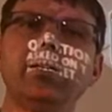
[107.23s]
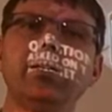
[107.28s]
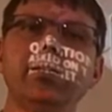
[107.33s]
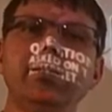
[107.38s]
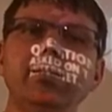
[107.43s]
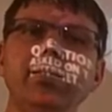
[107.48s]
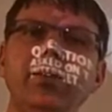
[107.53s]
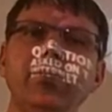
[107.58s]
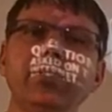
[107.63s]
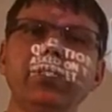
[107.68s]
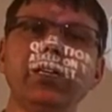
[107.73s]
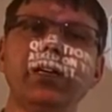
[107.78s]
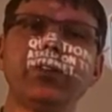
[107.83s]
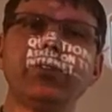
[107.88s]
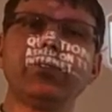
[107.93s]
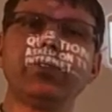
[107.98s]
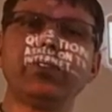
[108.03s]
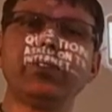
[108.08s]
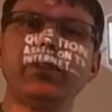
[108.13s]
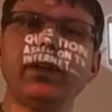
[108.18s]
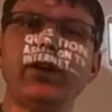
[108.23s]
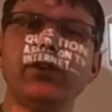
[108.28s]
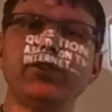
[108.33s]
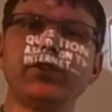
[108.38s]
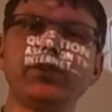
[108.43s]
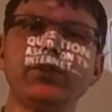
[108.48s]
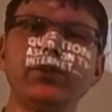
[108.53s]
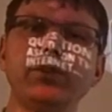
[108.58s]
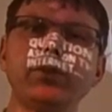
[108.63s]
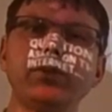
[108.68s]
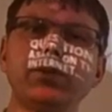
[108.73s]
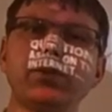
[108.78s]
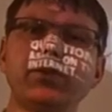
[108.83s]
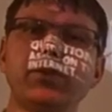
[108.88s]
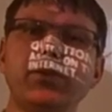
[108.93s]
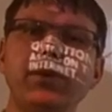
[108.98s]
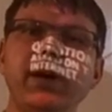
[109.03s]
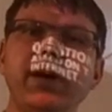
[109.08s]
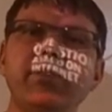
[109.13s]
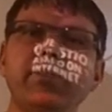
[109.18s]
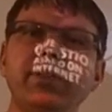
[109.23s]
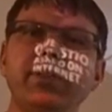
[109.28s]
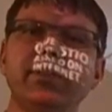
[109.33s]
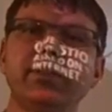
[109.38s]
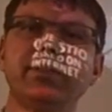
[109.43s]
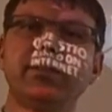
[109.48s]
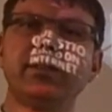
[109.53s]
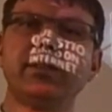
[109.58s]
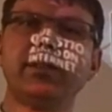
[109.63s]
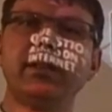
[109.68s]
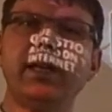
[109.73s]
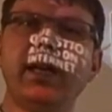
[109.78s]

700,000 Google queries